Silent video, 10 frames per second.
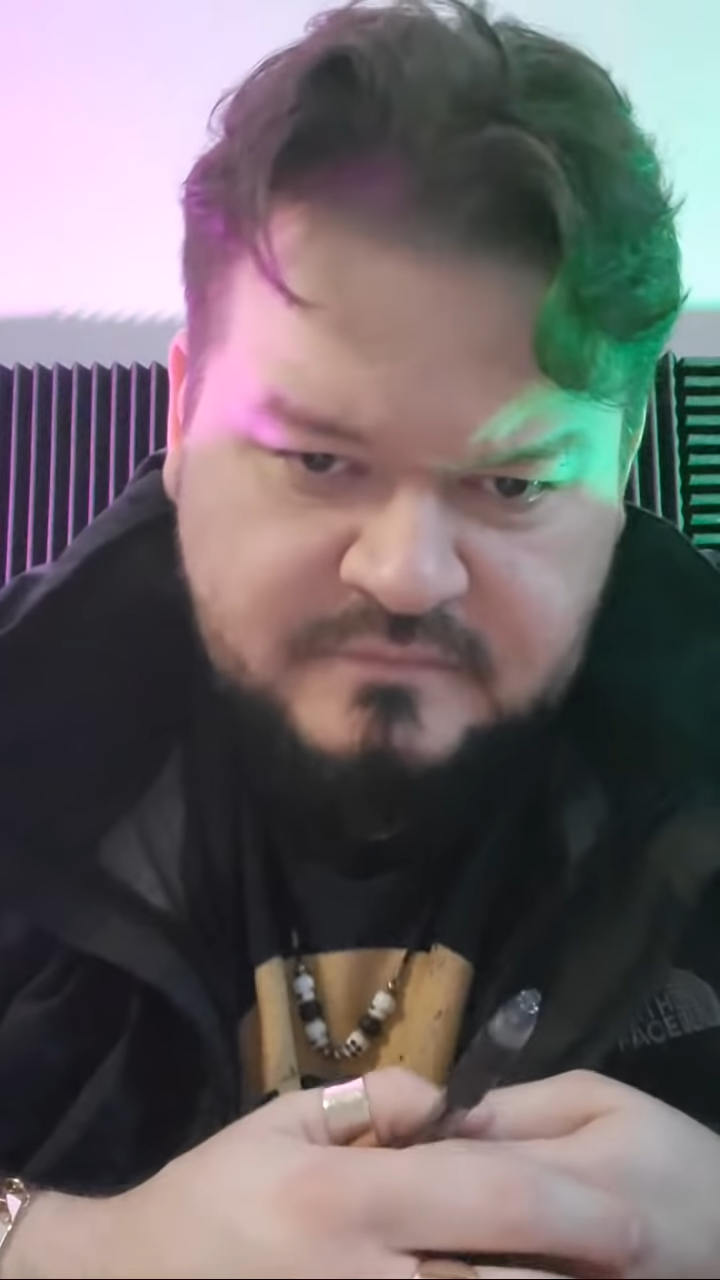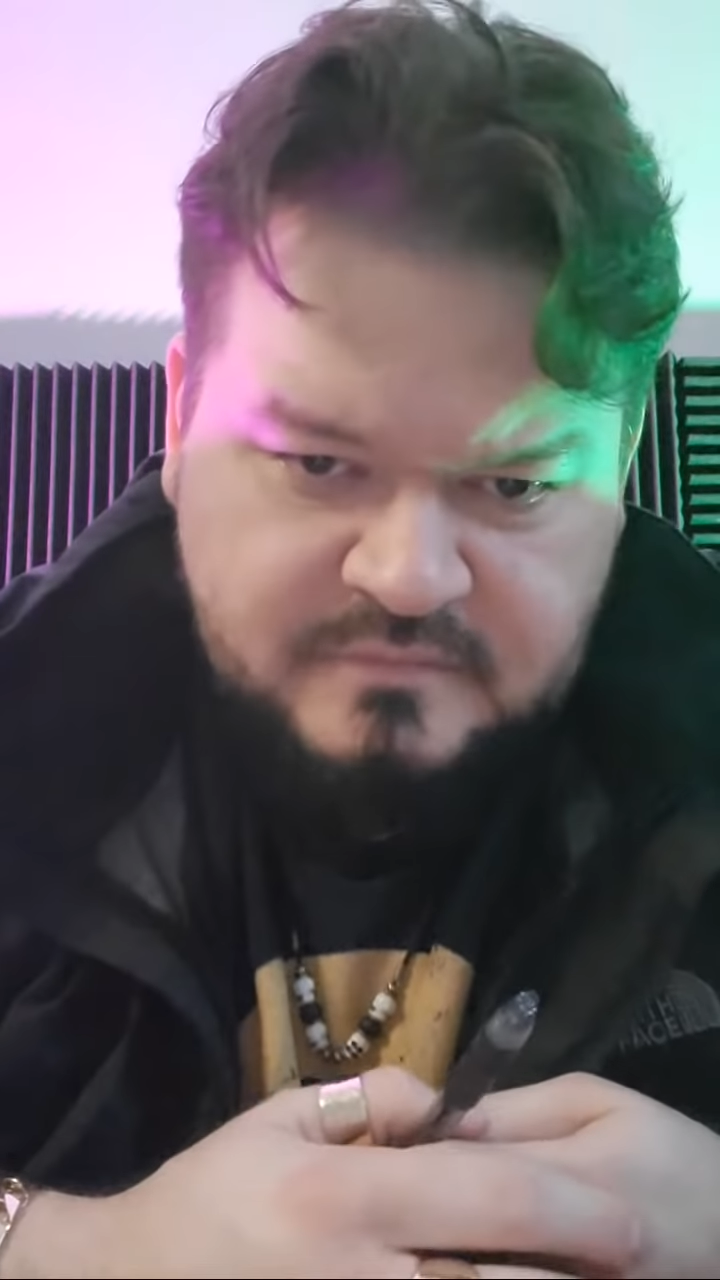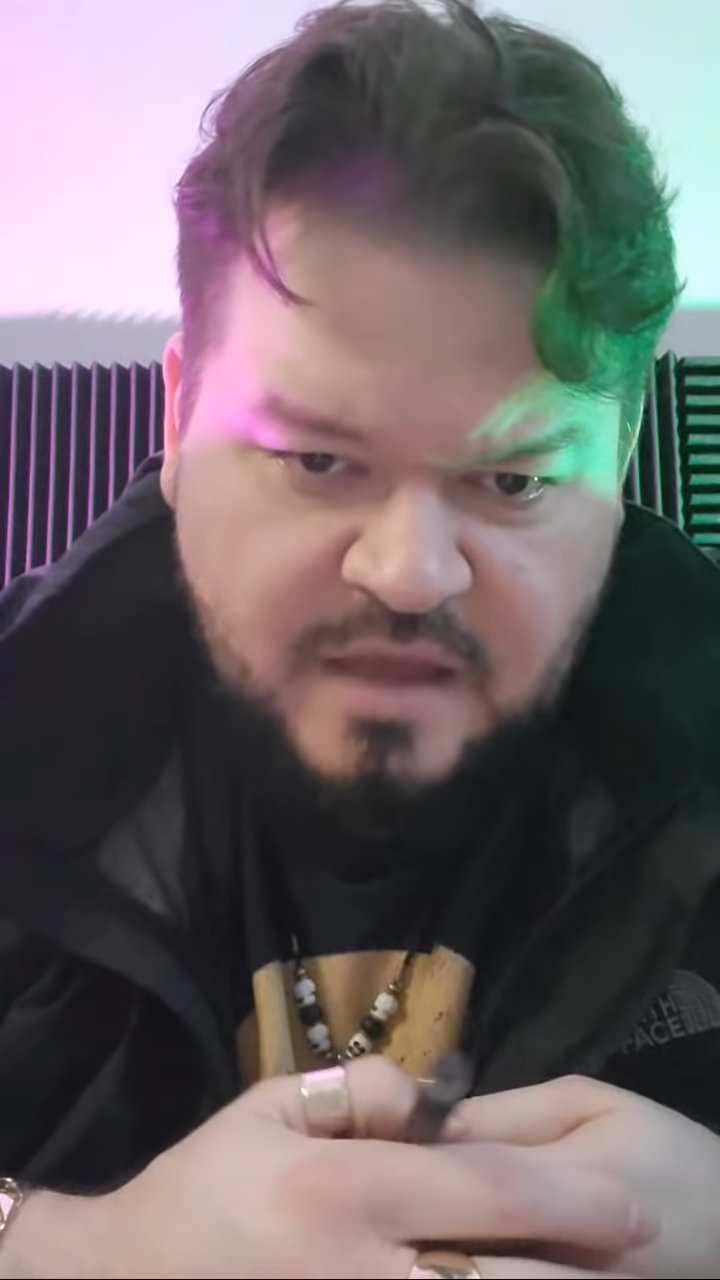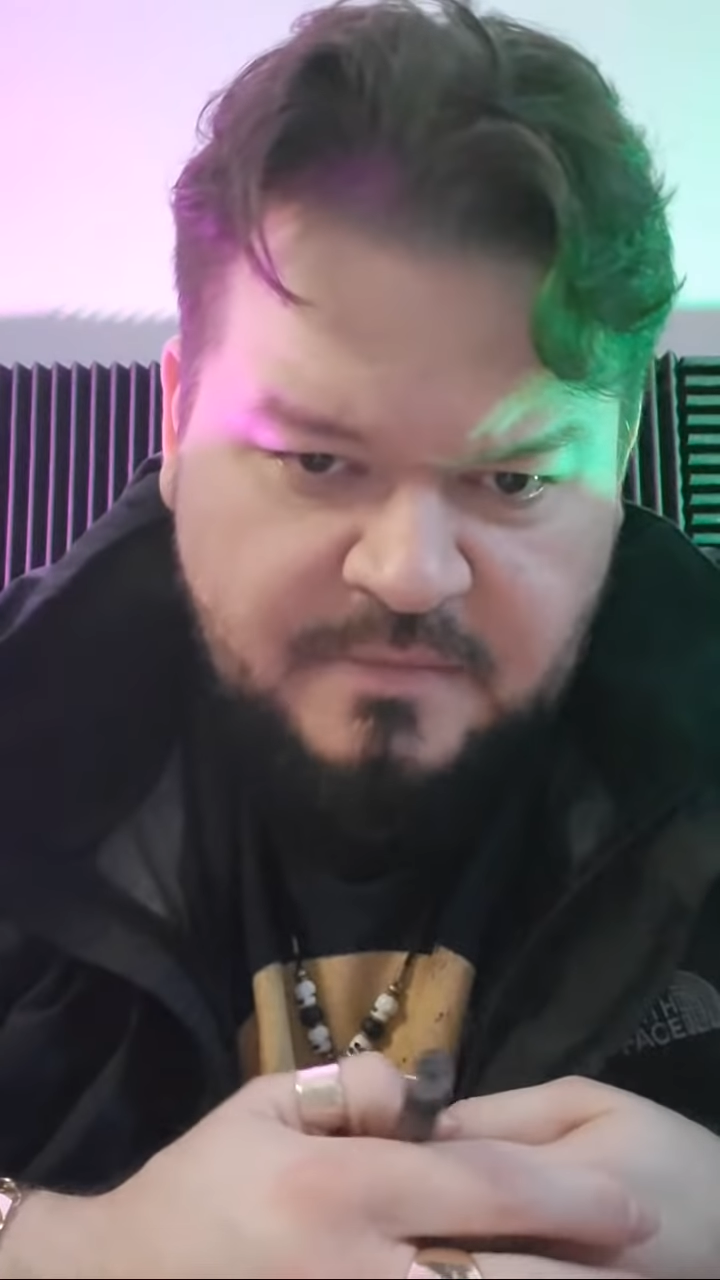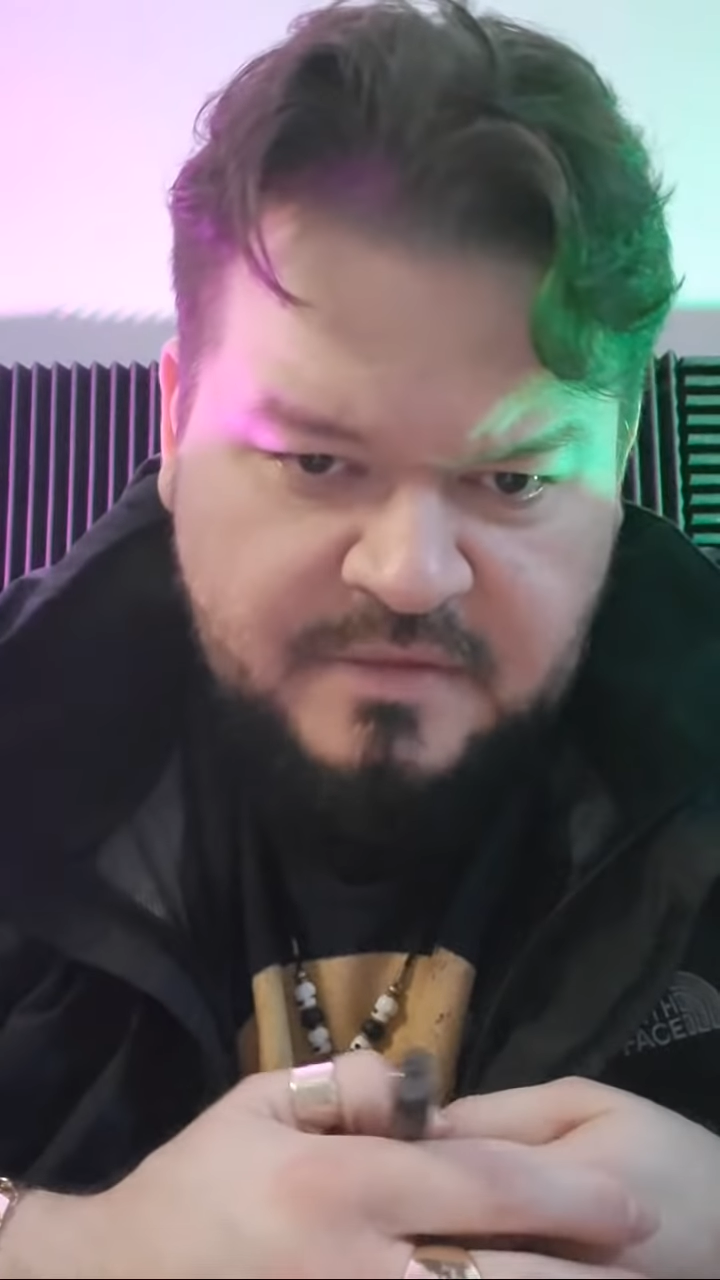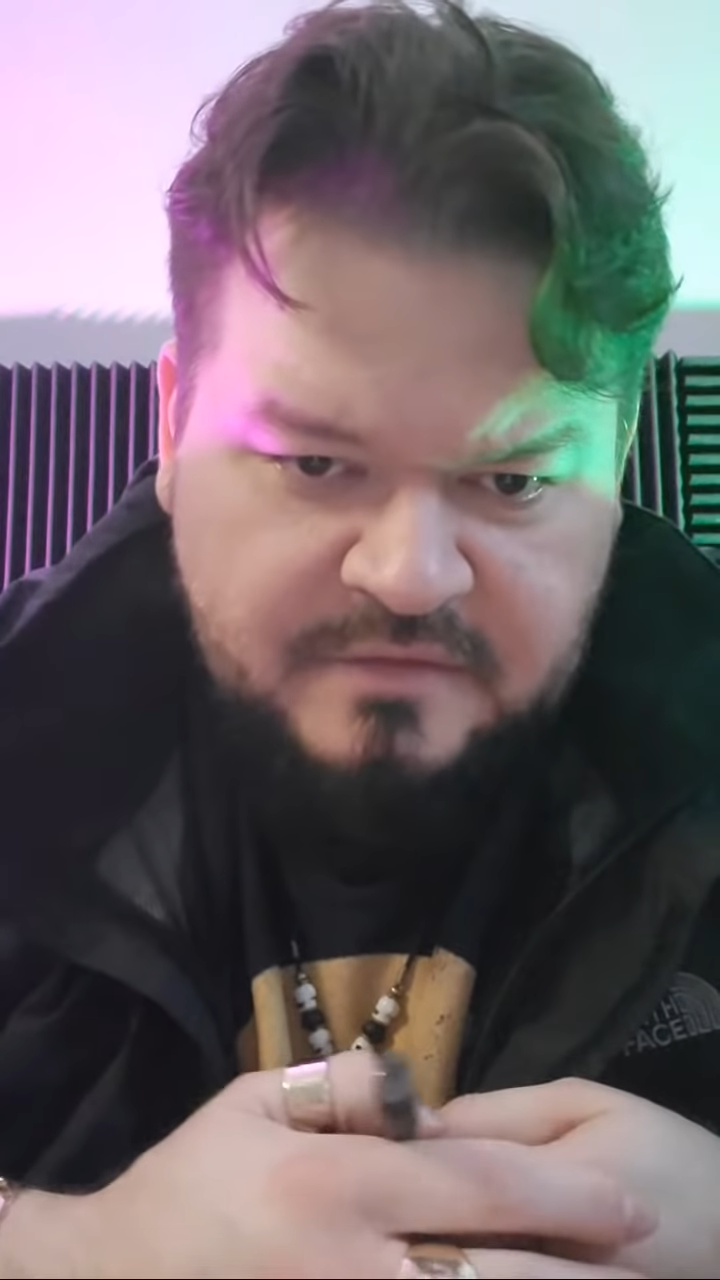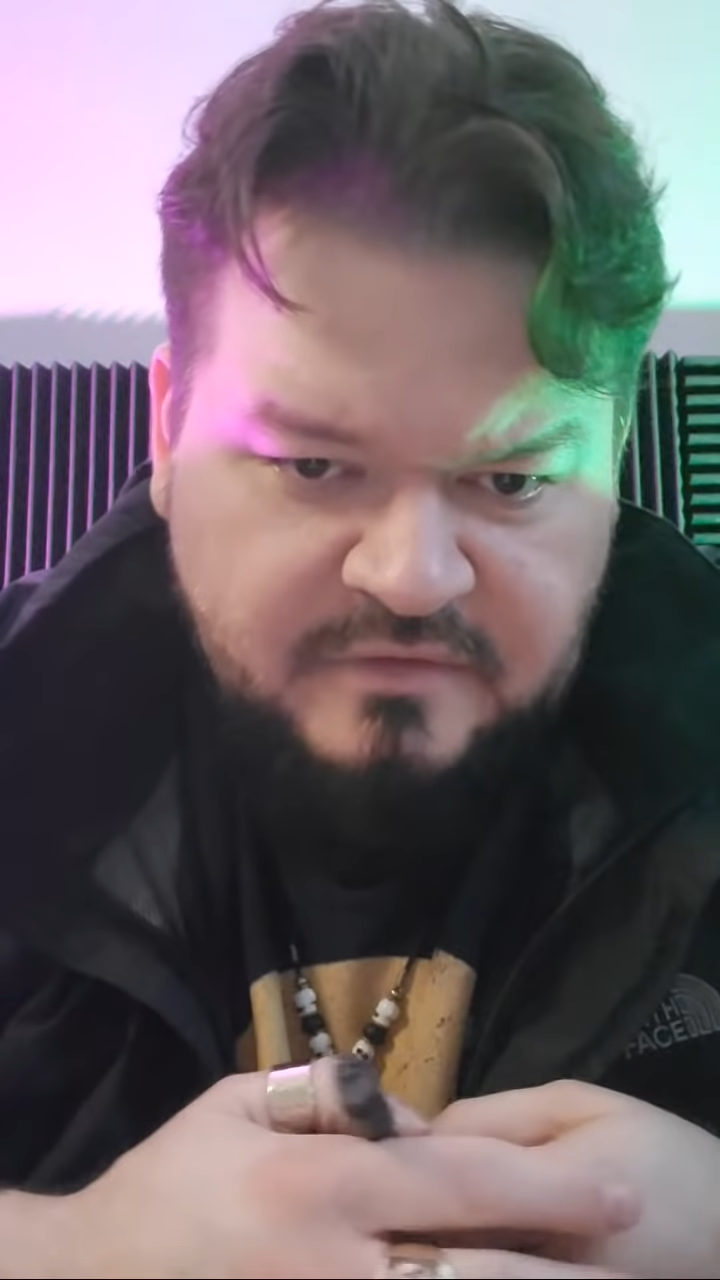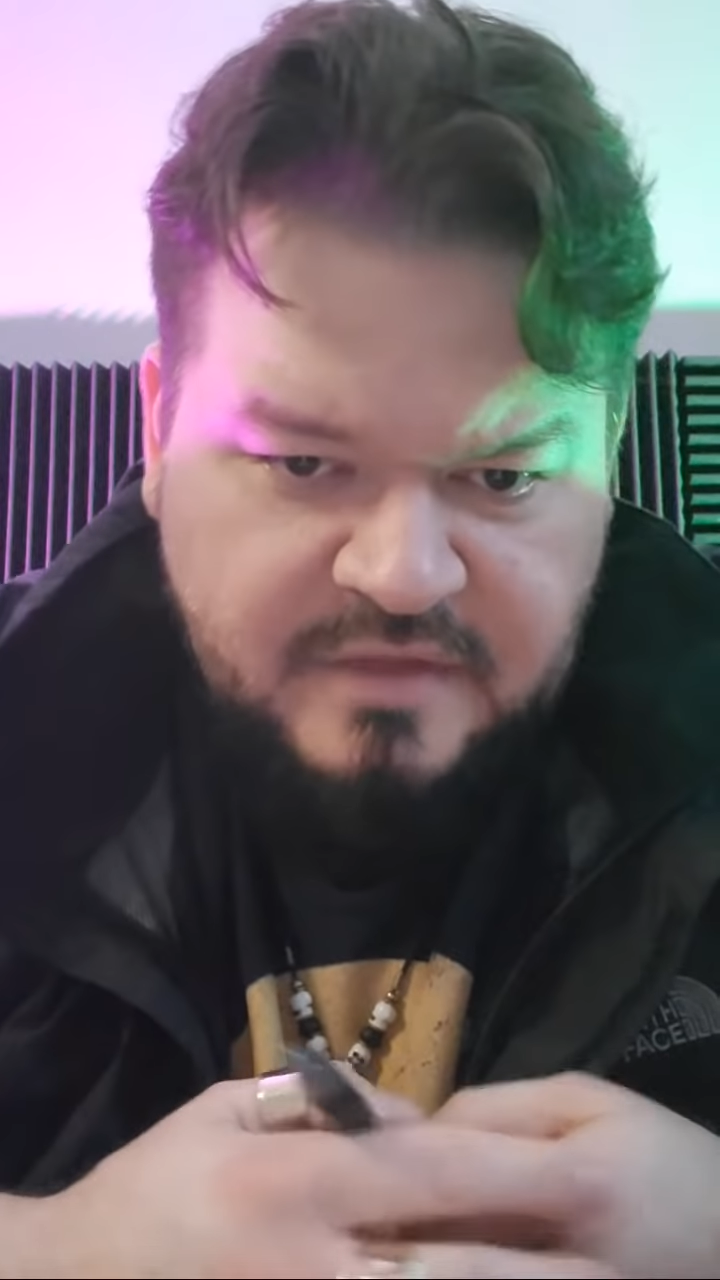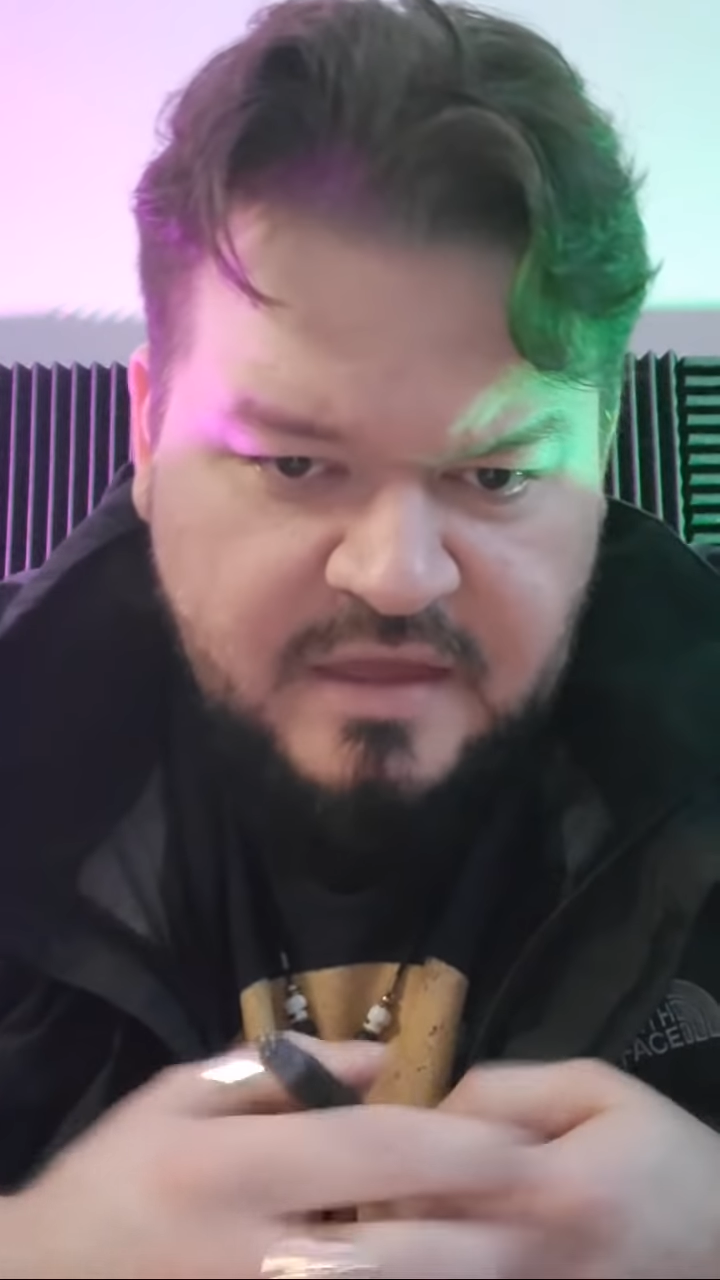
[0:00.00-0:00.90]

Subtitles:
comment on